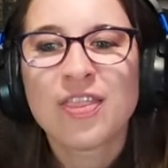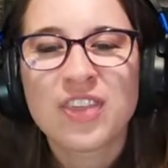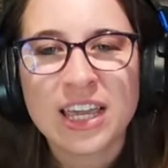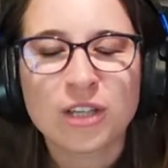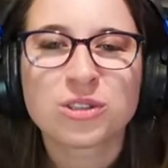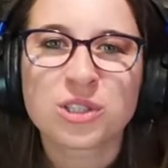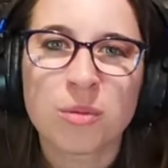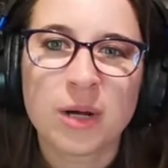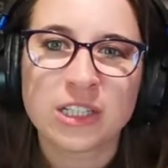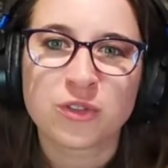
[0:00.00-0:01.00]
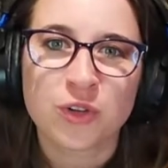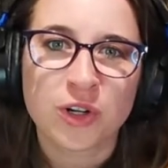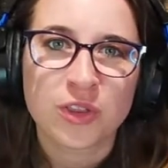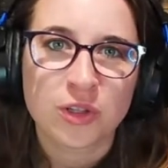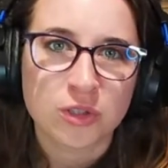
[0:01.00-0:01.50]
Thank you so much
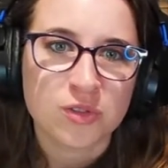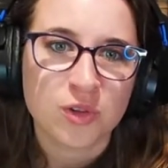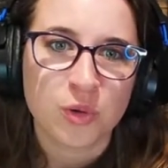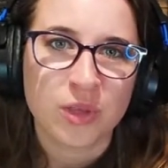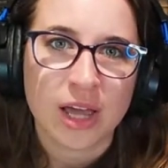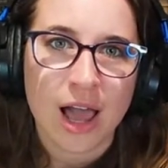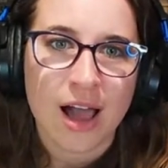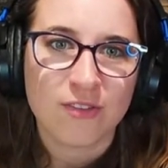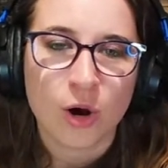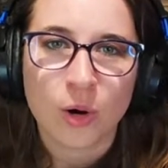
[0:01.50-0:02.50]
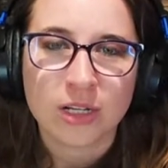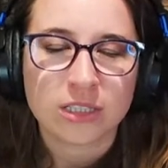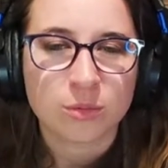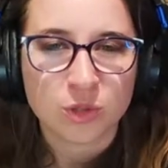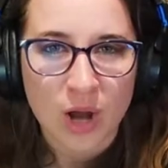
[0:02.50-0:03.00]
for those of you that have already
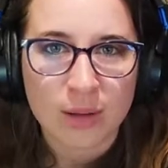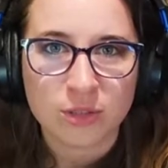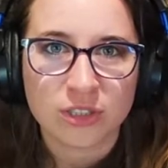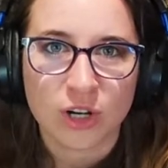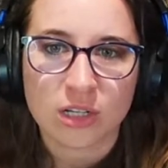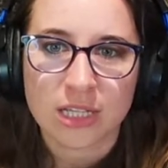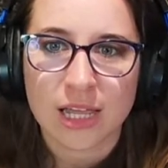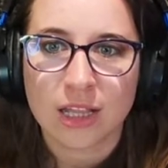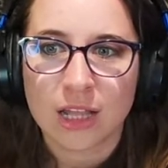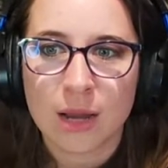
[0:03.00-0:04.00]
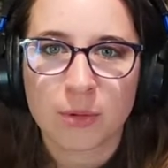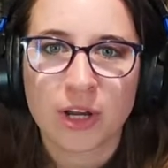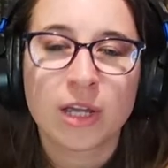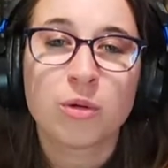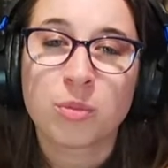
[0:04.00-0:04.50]
subscribed to Dark Side of the
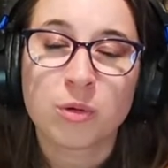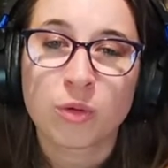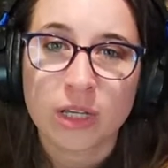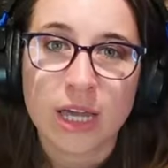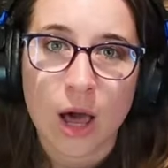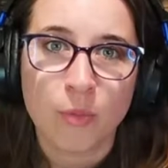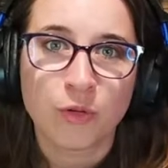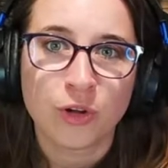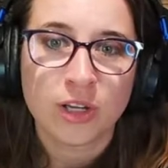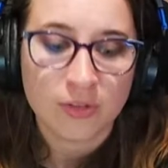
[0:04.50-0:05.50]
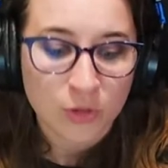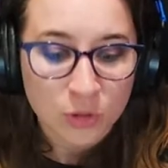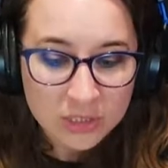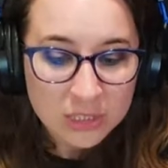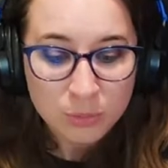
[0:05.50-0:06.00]
Library. It would be really helpful if you
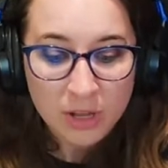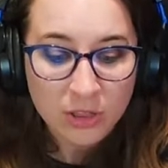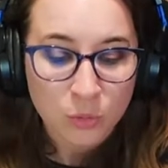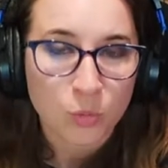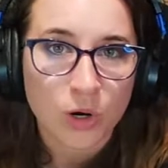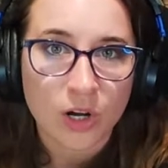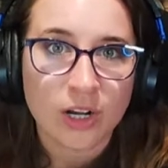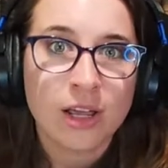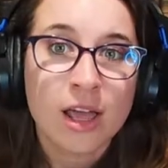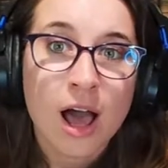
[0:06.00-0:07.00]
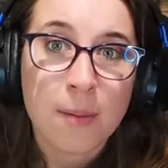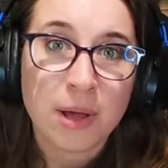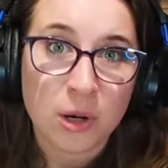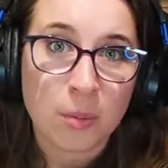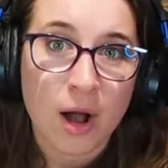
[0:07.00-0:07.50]
could spread the word
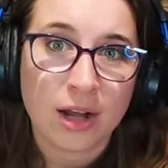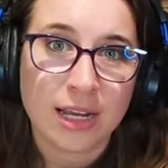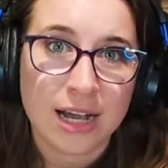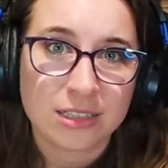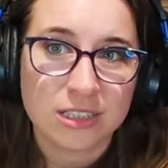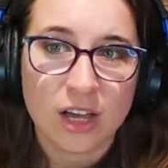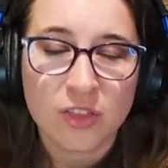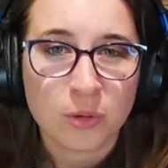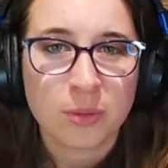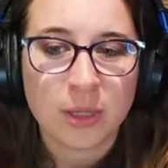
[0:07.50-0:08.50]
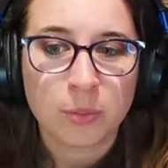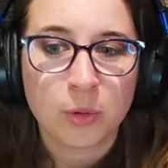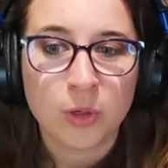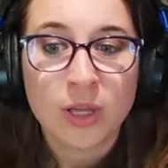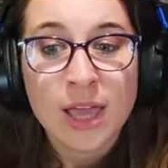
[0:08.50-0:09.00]
about our podcast to other
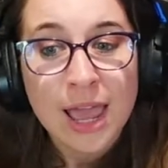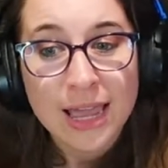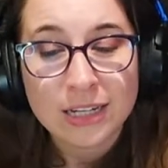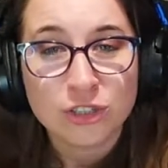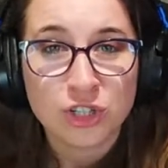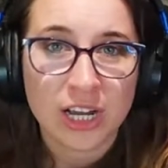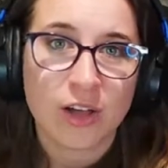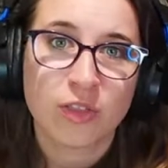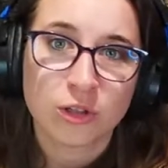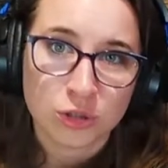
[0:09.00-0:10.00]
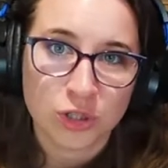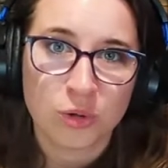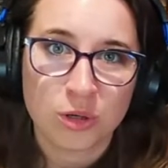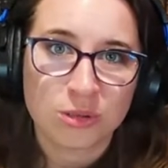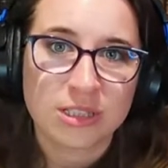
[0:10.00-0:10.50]
people and to check out those show
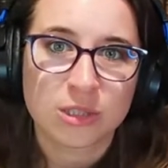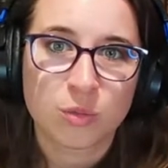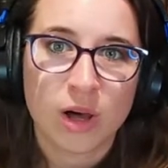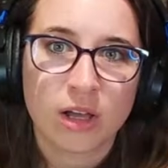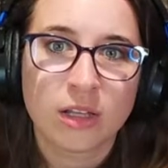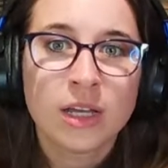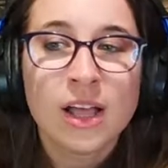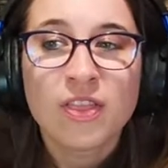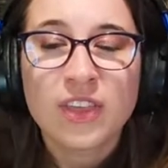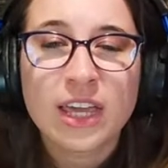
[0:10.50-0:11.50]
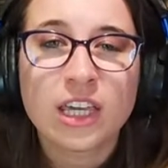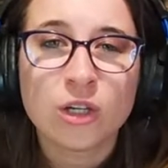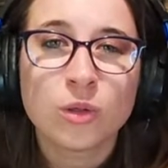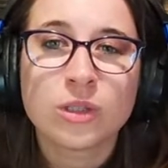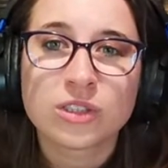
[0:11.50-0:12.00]
notes as well. Thank
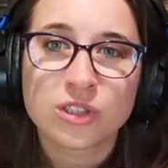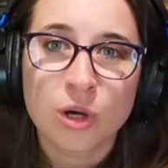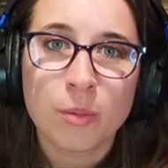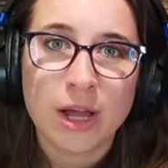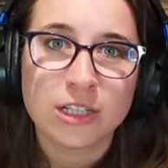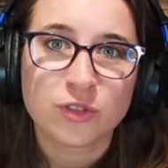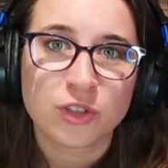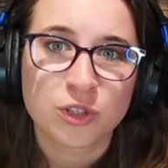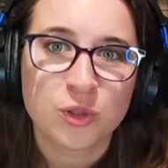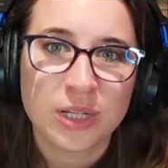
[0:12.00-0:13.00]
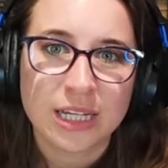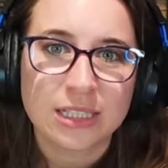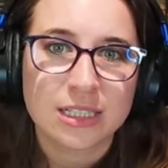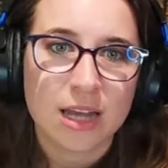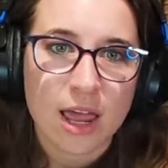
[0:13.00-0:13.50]
you so much for tuning
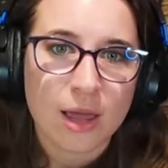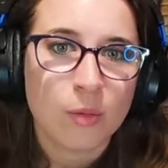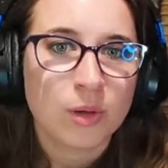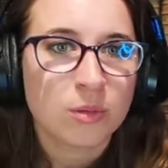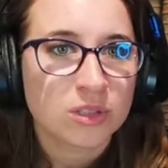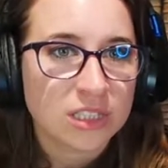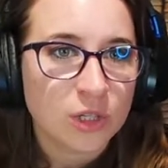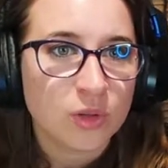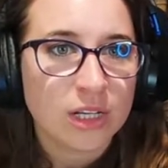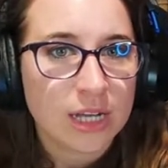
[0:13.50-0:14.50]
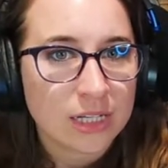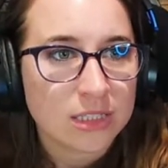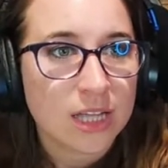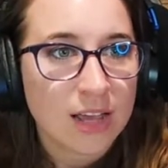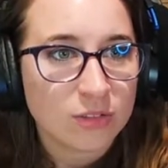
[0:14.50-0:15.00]
in today. We will see you in the
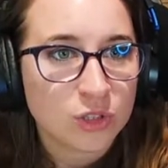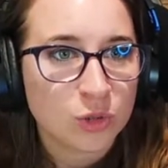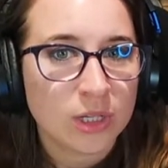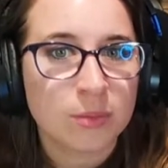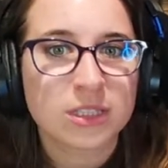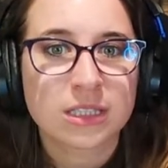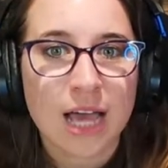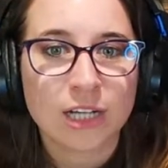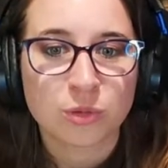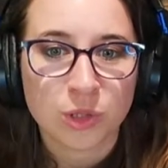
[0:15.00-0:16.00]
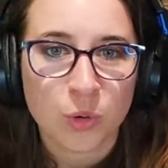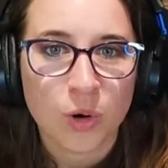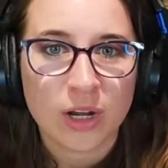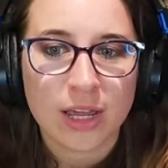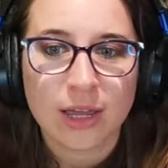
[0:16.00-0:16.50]
next live stream /
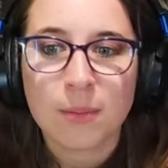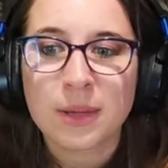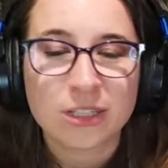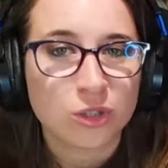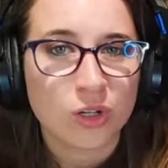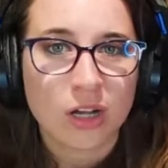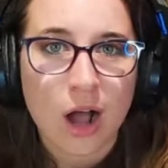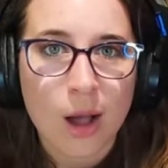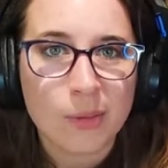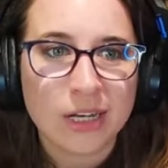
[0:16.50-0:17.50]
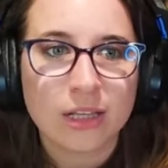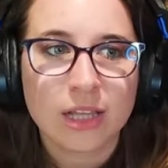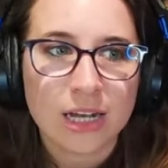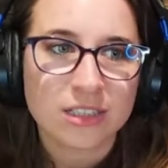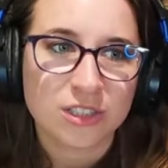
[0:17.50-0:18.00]
recording. Make sure to comment and
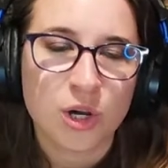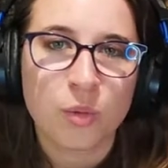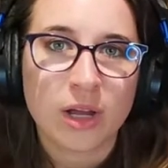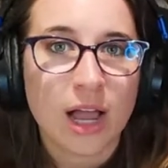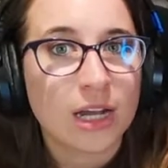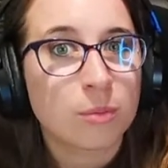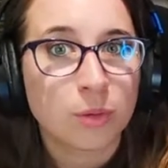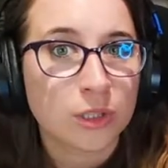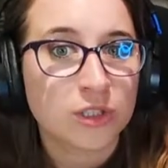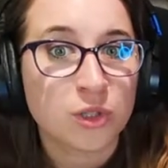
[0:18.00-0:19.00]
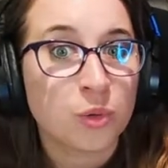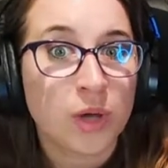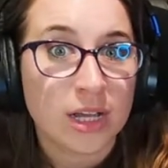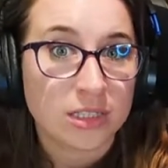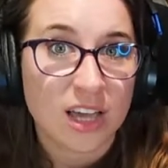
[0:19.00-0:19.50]
let us know what kind of books you
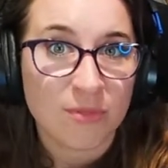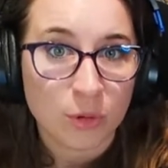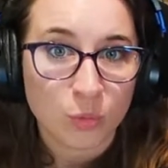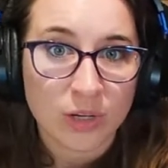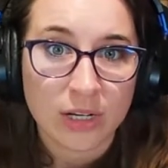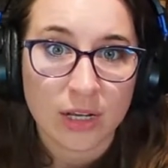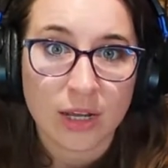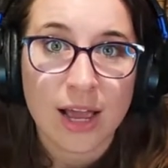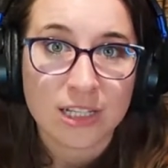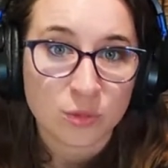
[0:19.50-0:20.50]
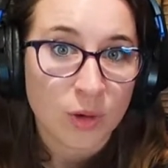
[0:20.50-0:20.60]
guys have been reading as